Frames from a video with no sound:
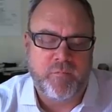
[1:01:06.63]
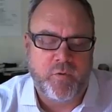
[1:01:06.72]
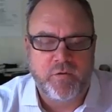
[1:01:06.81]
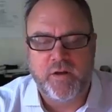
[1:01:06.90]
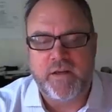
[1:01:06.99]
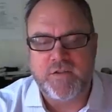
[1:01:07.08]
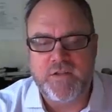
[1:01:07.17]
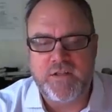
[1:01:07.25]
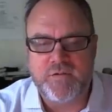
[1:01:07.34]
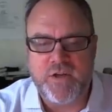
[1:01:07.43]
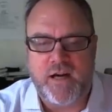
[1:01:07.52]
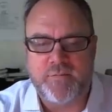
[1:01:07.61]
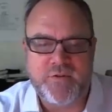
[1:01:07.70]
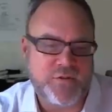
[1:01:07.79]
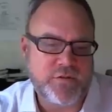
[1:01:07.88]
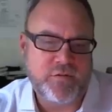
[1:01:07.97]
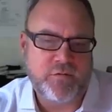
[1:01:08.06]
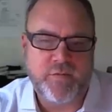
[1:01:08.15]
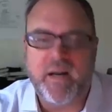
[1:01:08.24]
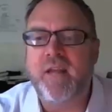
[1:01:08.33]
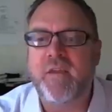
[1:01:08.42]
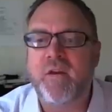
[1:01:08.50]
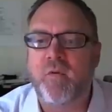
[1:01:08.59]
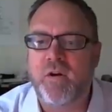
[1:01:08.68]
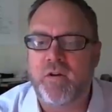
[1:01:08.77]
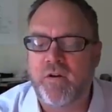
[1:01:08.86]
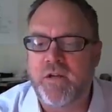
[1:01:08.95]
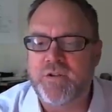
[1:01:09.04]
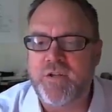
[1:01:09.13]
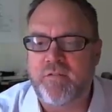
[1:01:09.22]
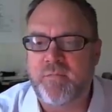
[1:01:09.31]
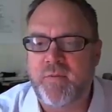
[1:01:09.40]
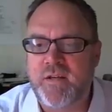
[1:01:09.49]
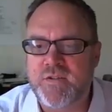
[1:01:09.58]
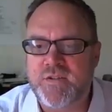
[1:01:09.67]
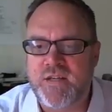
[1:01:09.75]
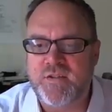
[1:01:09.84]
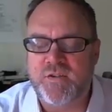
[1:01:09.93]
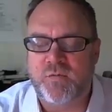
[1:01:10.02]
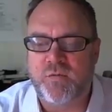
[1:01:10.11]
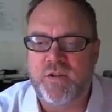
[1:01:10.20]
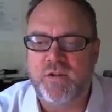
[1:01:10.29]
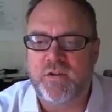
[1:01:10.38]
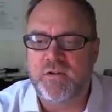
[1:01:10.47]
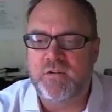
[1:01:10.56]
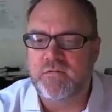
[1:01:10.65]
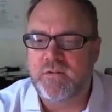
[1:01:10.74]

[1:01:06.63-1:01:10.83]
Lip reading: We'll look at Steve Jobs too, but I think we're going to look at Jeff Bezos as the real